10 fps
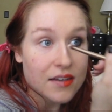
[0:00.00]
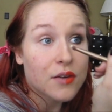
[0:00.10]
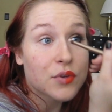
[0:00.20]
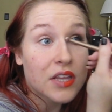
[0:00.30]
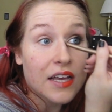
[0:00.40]
I
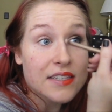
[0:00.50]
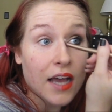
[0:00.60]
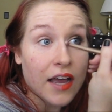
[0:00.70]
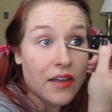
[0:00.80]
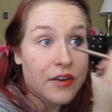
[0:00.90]
really like to
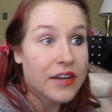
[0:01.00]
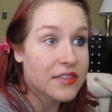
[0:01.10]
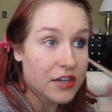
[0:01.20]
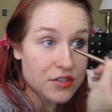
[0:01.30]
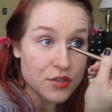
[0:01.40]
highlight right
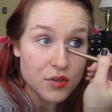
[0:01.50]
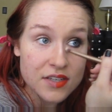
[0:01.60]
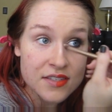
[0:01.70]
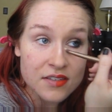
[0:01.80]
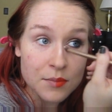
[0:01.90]
there too,
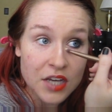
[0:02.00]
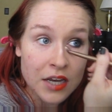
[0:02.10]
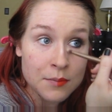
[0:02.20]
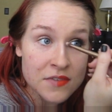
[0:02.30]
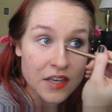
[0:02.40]
because
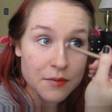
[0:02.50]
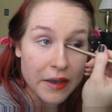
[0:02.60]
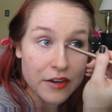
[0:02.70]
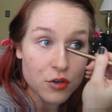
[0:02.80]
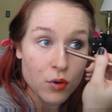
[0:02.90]
sometimes like
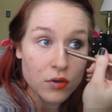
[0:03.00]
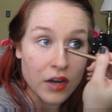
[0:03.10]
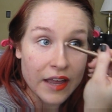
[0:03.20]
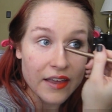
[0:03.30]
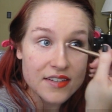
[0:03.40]
my inner corner
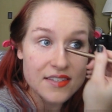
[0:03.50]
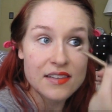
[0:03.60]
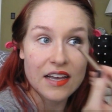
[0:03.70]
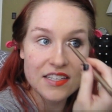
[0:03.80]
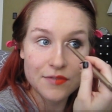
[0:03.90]
highlight
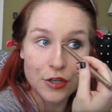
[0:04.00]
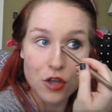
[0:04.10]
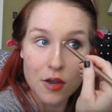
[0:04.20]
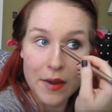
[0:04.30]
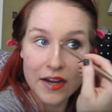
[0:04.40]
doesn't last very
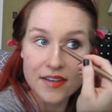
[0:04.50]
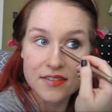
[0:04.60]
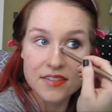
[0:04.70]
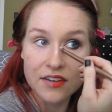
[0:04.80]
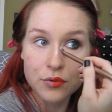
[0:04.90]
long on my eyes
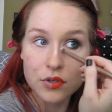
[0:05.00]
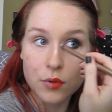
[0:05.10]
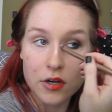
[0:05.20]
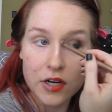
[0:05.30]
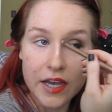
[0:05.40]
because I have really
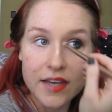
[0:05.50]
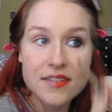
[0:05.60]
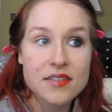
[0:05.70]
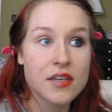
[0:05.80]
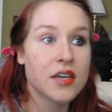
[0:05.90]
watery
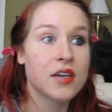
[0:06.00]
eyes.